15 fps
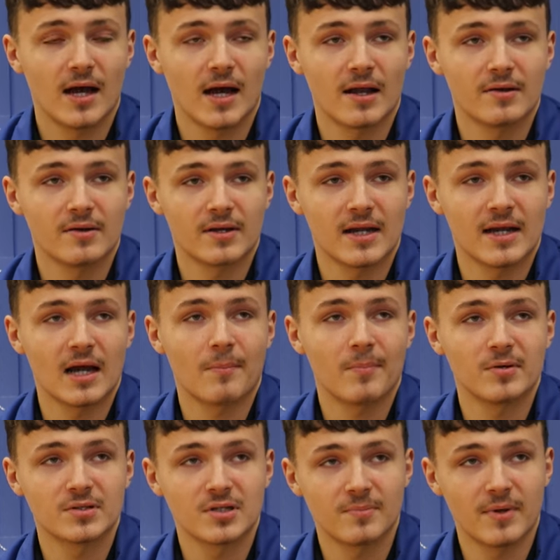and he
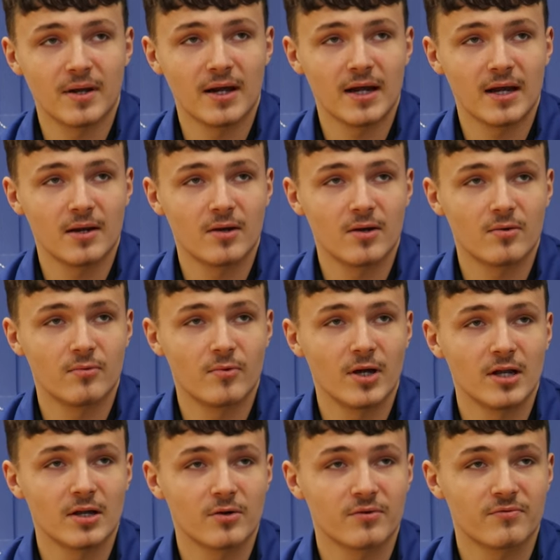happened to be
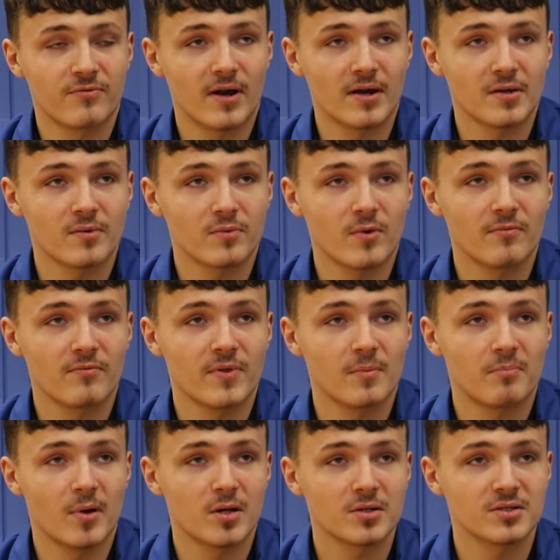really good friends with the
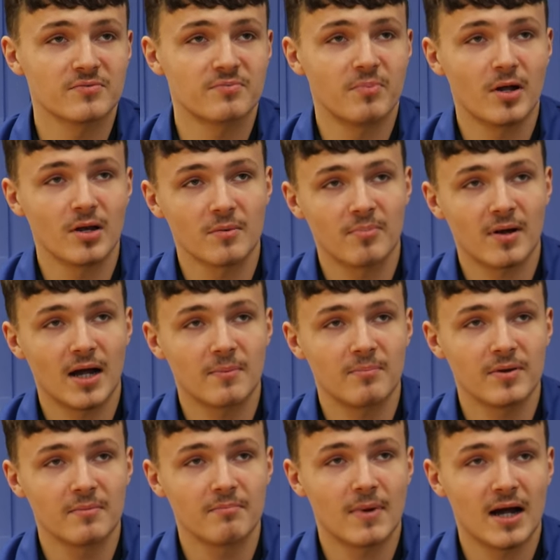boss of
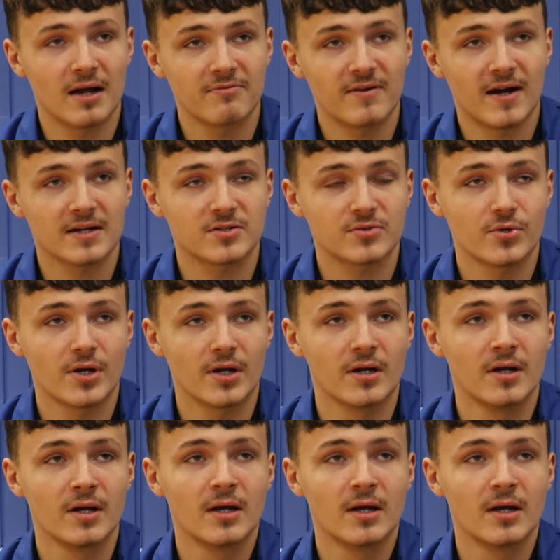Polypipe in my factory.